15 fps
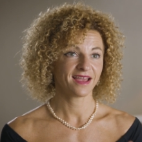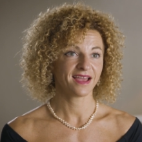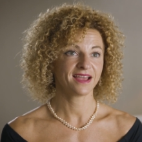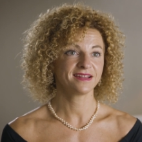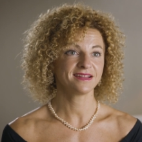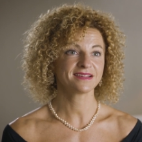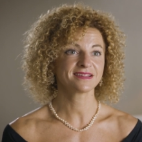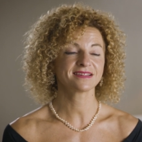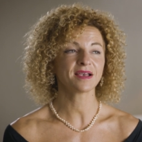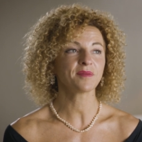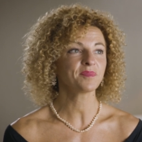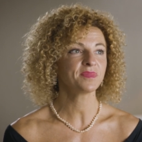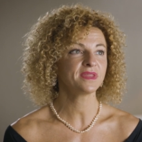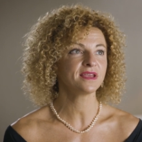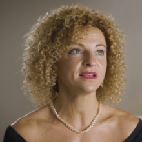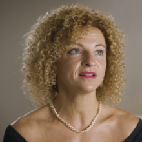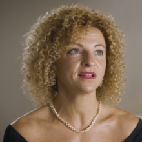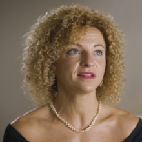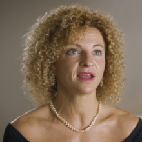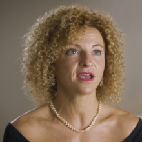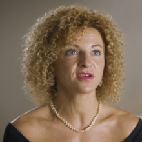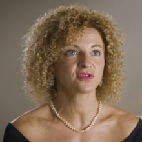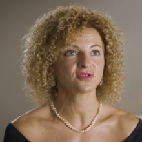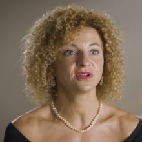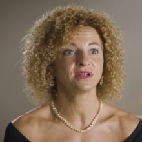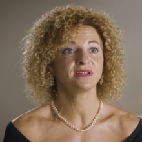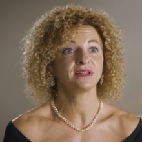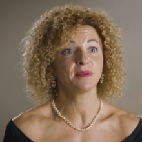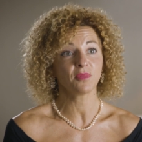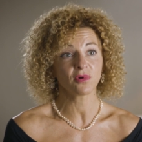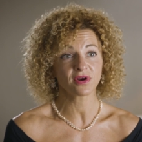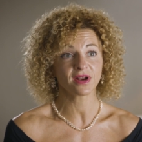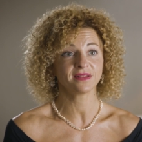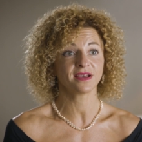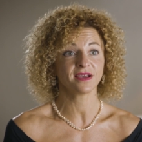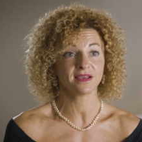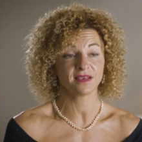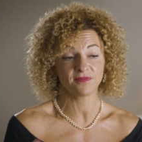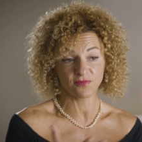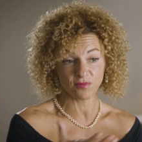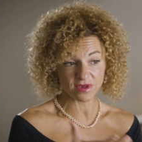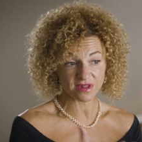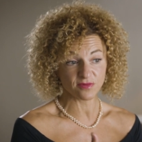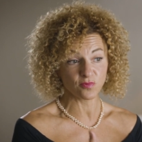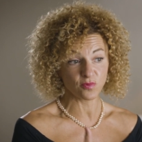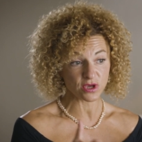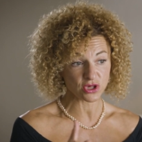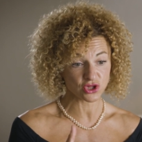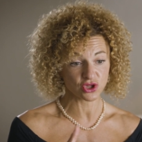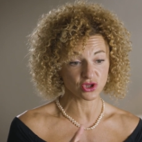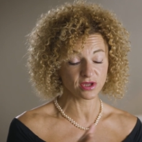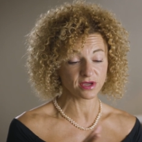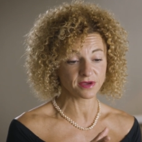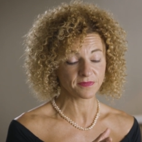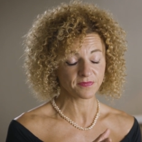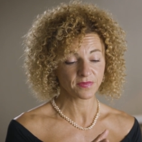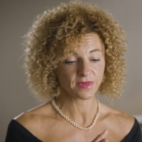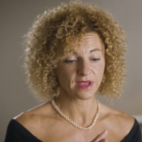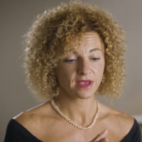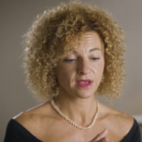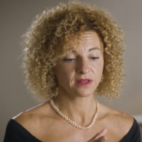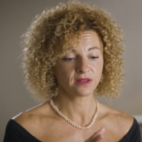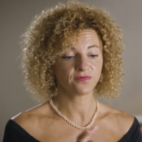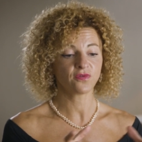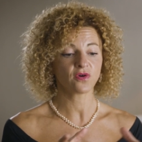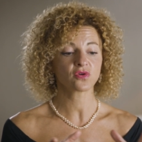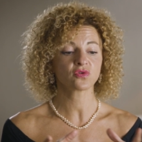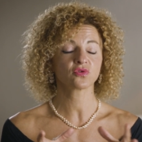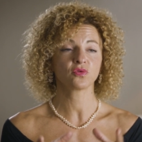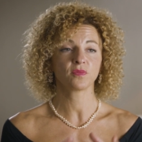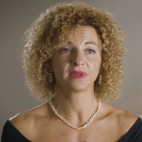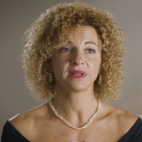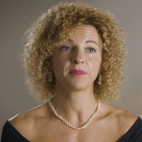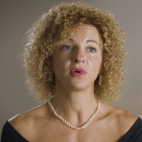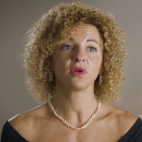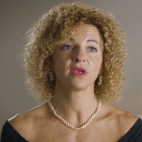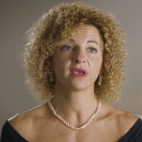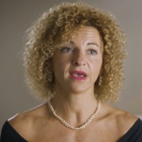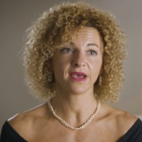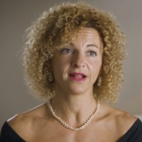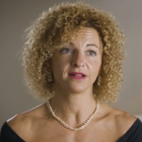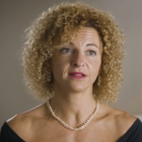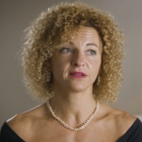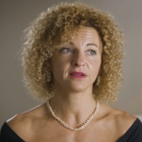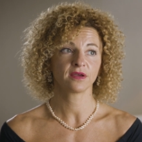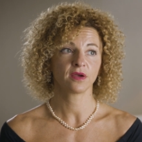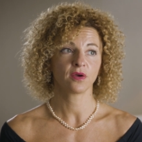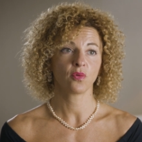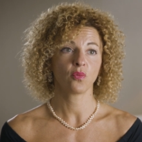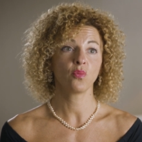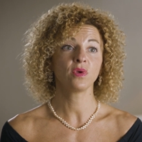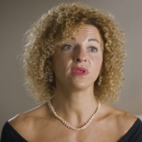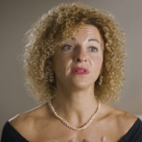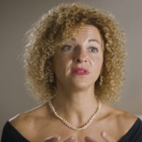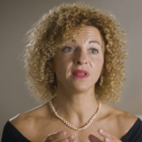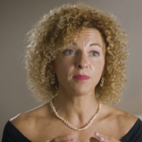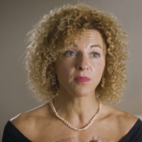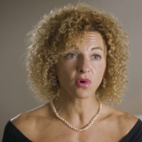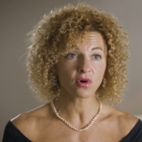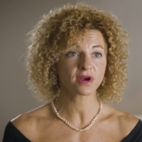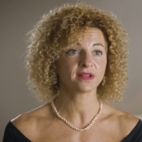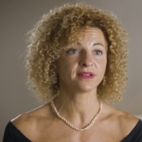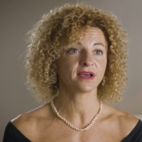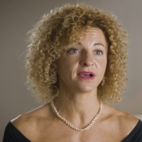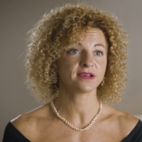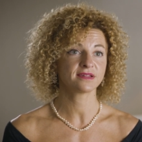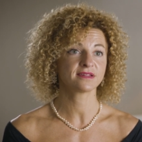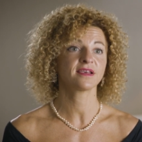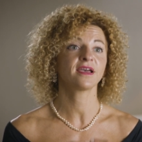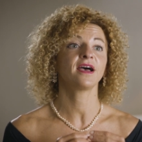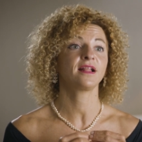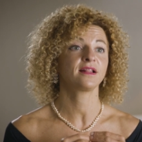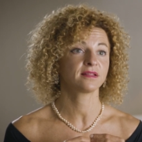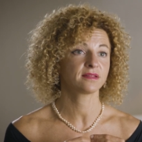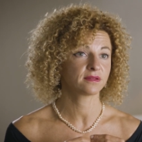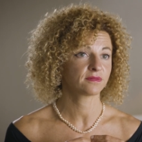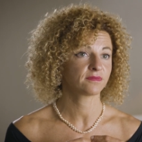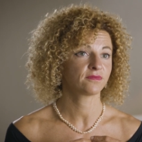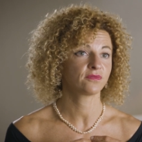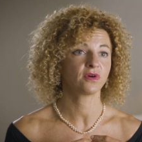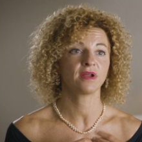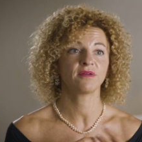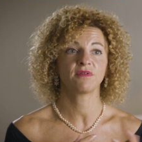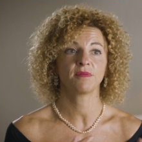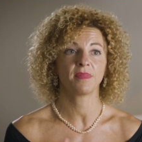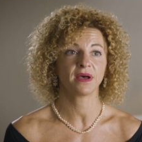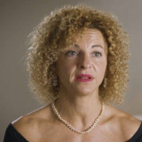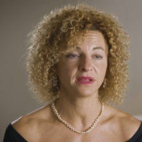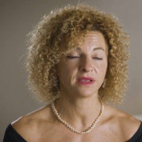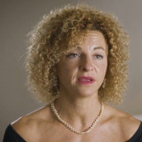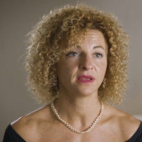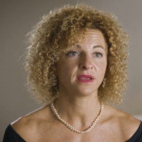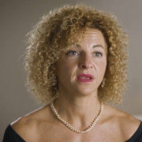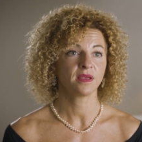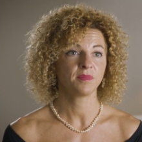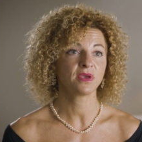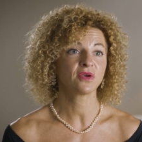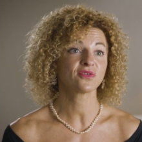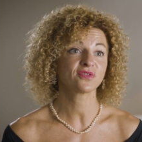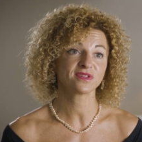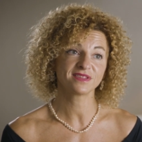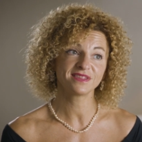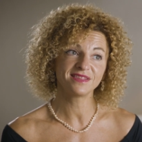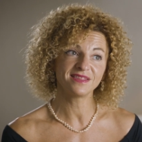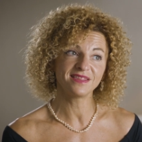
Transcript: And it's something that actually democratize, if we switch the, the focus to metabolic health, we democratize health for everybody. Because